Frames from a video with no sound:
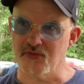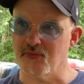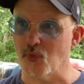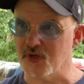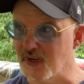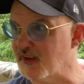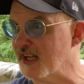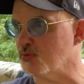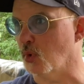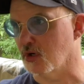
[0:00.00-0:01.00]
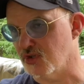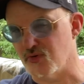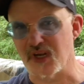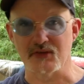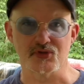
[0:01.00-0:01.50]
one or 2 towns